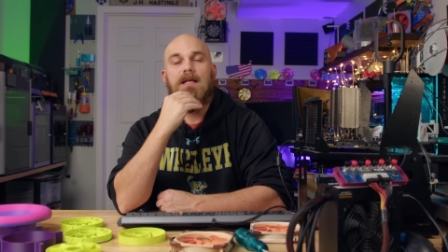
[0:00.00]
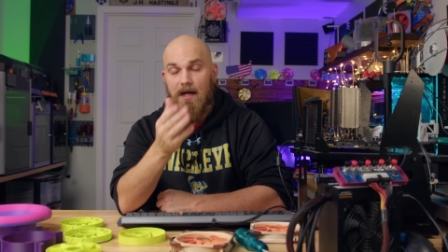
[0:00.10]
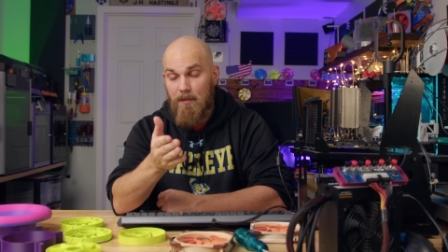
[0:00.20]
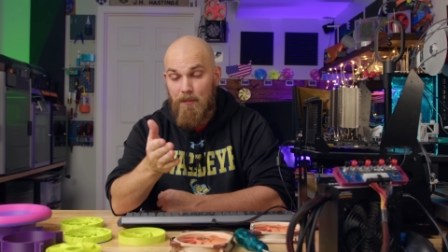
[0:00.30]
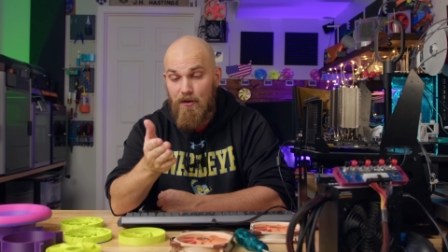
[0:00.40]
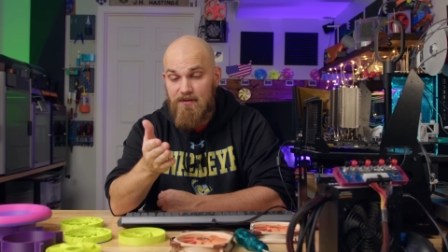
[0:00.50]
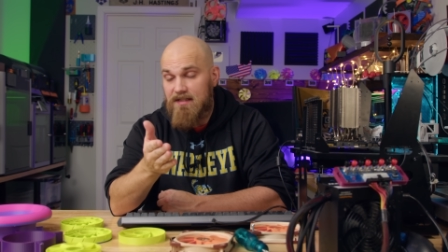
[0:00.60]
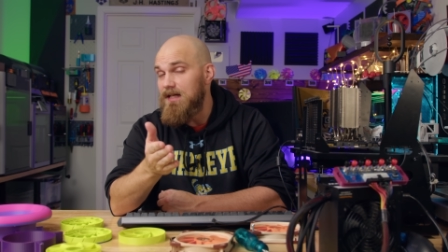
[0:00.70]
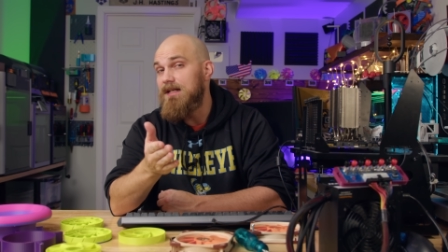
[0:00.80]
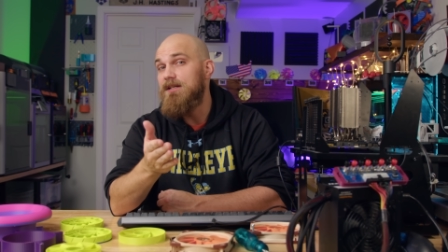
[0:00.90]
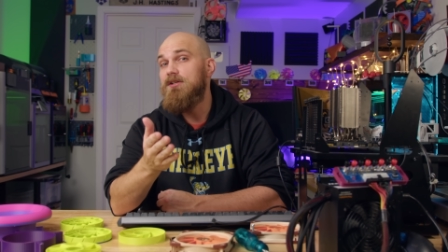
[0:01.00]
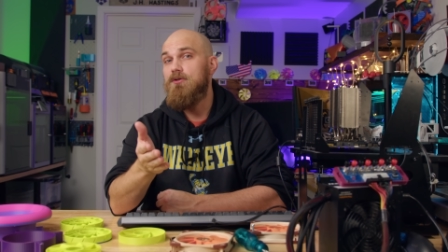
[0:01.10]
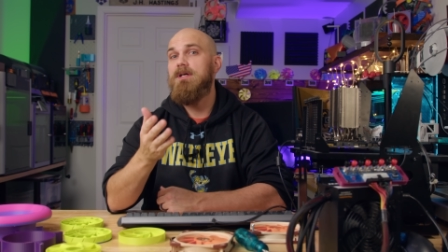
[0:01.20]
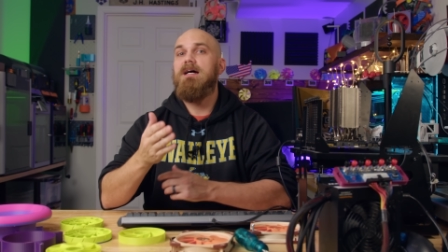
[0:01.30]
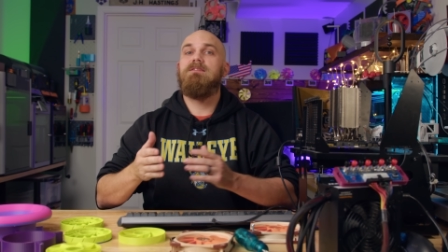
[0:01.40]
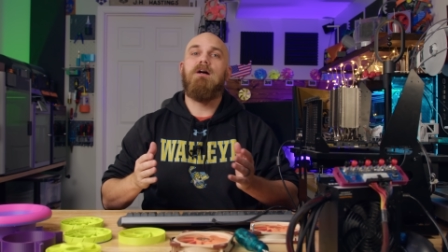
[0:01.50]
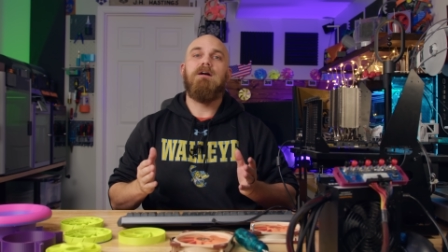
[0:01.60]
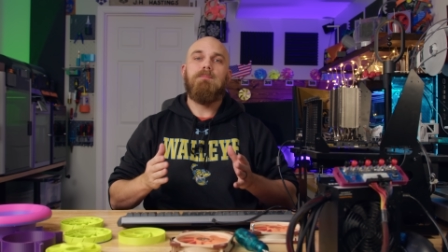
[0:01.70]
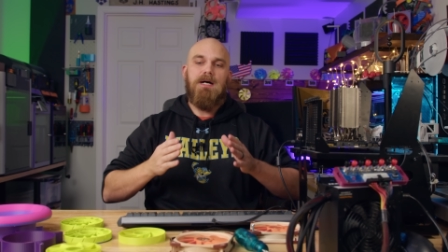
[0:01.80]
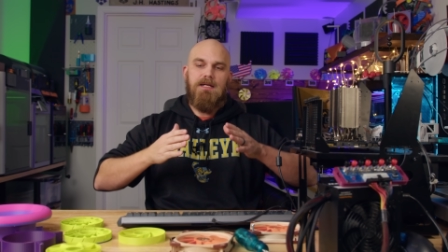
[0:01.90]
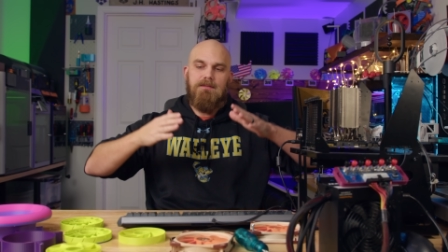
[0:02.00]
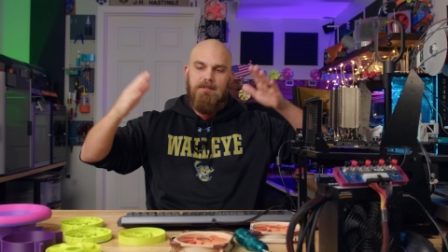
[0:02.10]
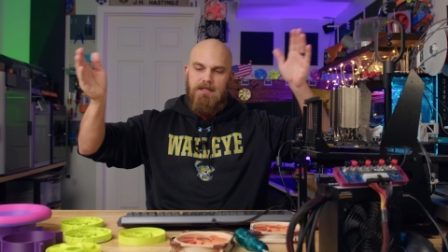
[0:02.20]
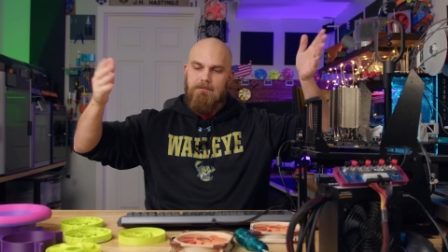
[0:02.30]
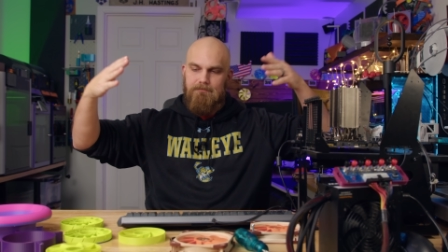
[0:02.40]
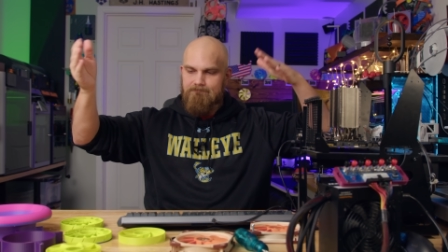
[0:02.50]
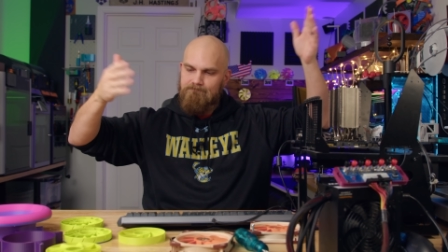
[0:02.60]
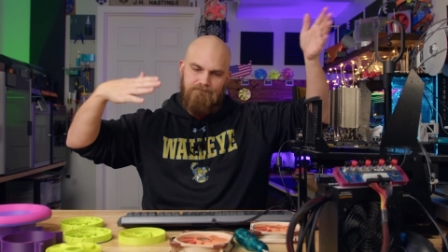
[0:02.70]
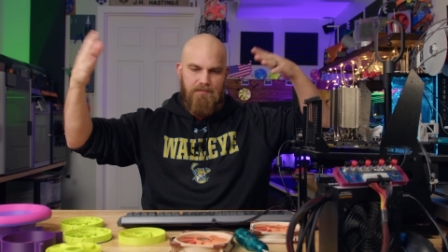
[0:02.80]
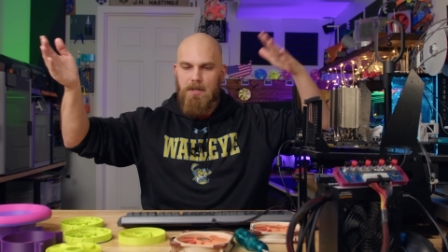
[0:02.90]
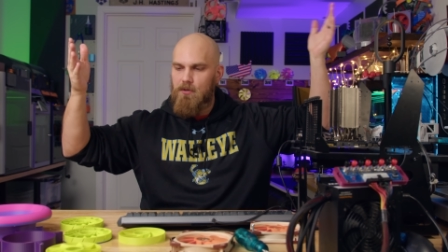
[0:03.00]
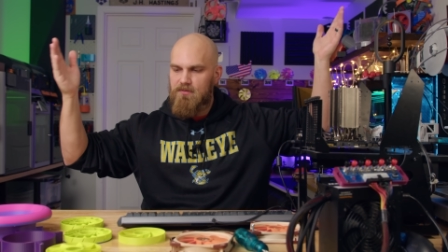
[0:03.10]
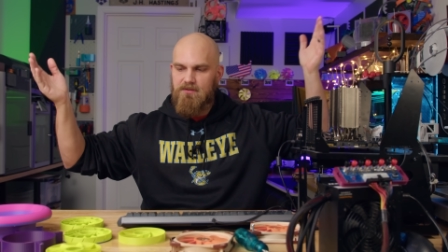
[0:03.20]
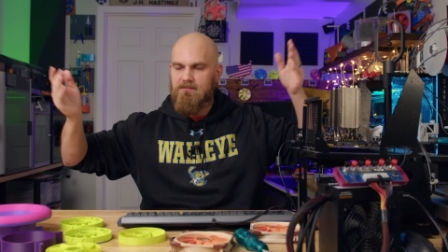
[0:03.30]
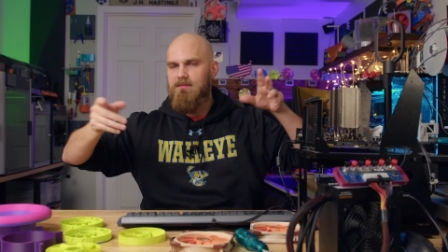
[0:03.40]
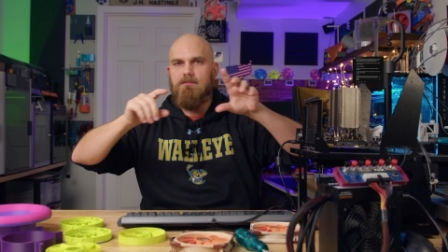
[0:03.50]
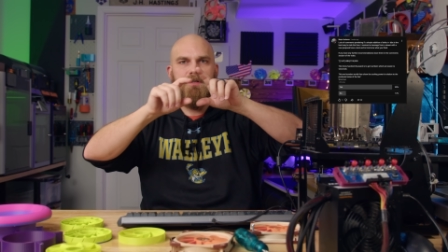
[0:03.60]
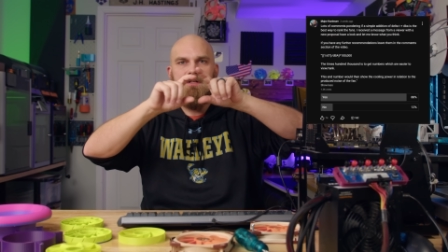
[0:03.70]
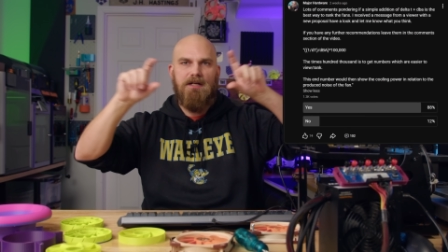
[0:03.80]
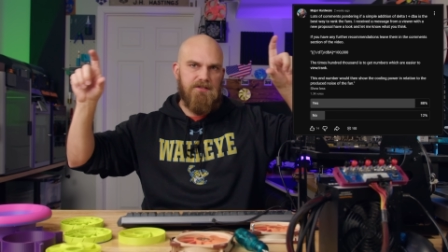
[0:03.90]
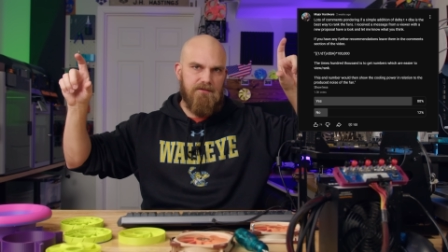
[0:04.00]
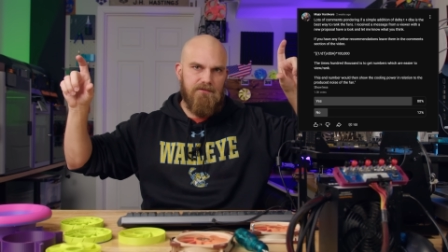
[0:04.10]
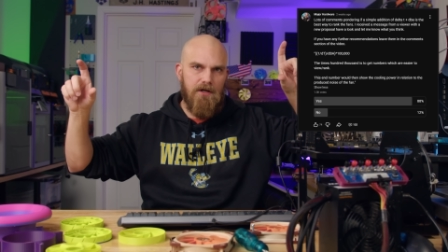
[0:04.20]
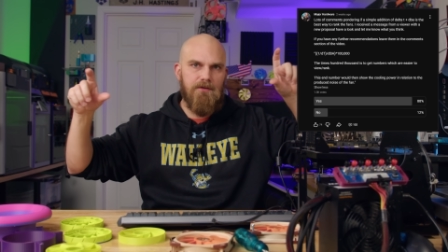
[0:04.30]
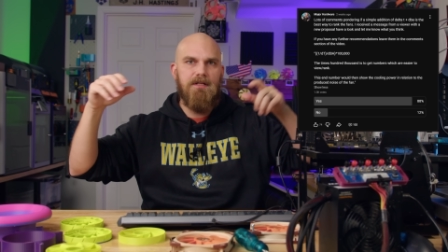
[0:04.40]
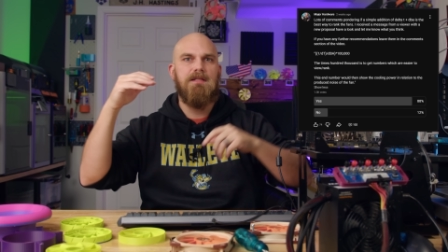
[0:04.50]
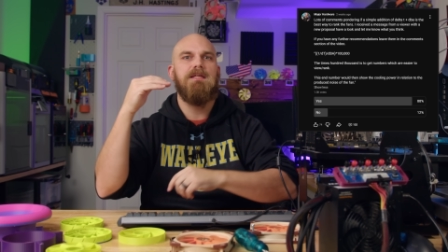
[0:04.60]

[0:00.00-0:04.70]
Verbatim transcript: Now I proposed this idea to you guys on my um, posts where you guys can vote.